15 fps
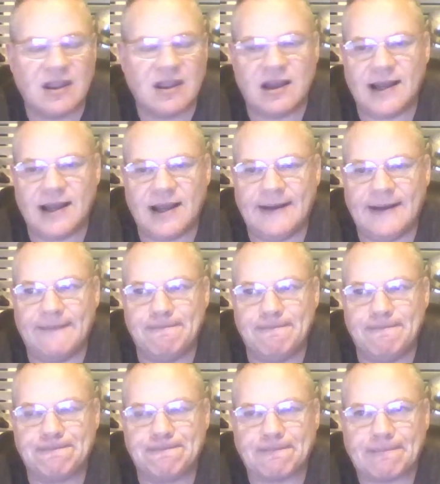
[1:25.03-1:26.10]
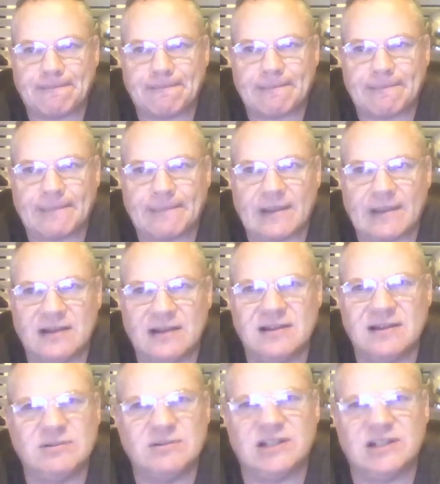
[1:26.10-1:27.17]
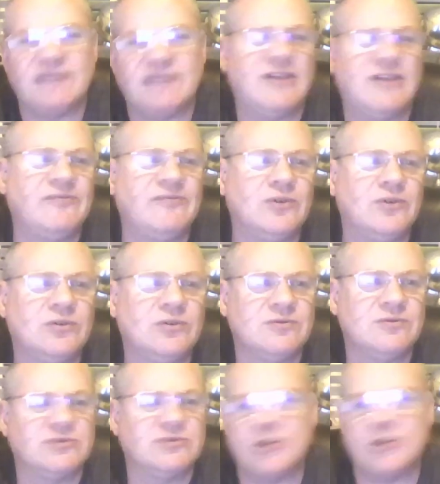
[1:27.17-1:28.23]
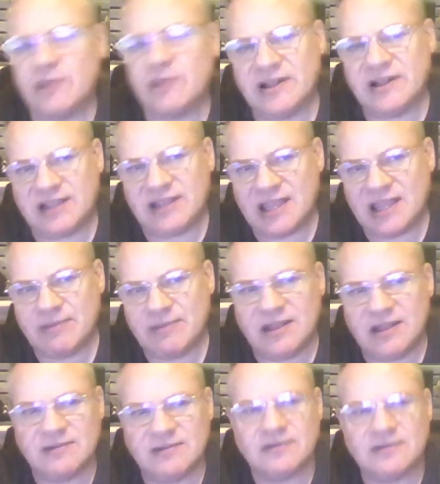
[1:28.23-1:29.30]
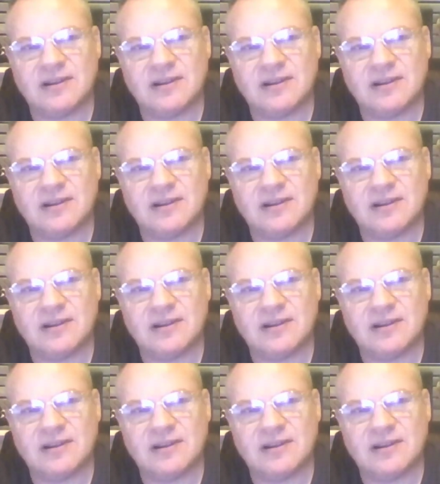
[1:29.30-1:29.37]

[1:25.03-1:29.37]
Um, it was uneventful. There was nobody that came in.